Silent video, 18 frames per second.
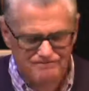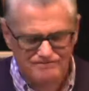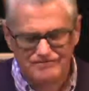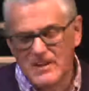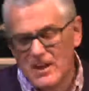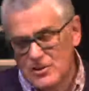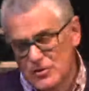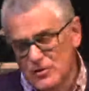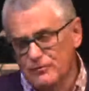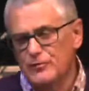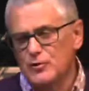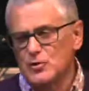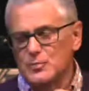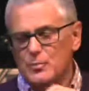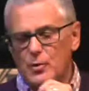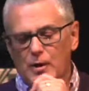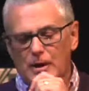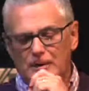That's the
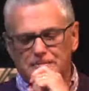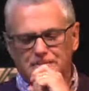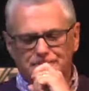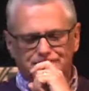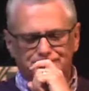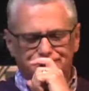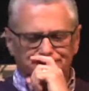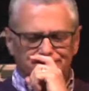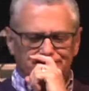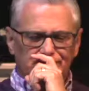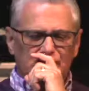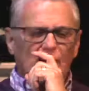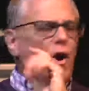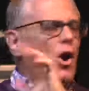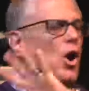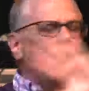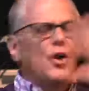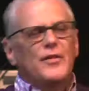first point.
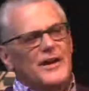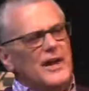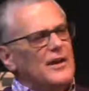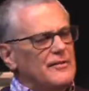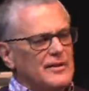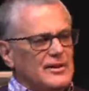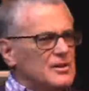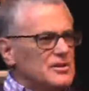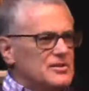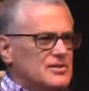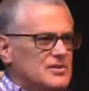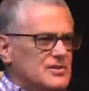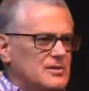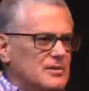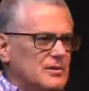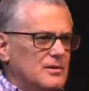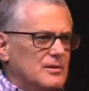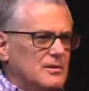All the
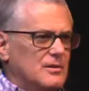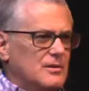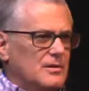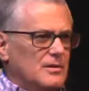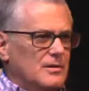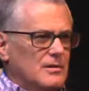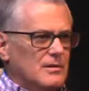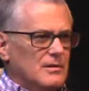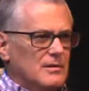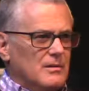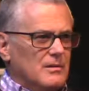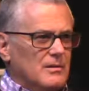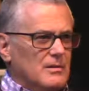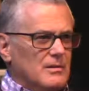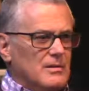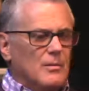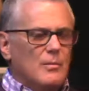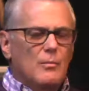evidence
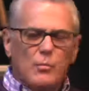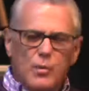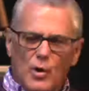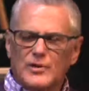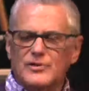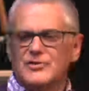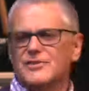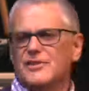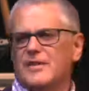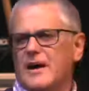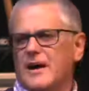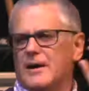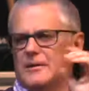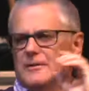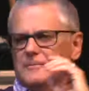points to that.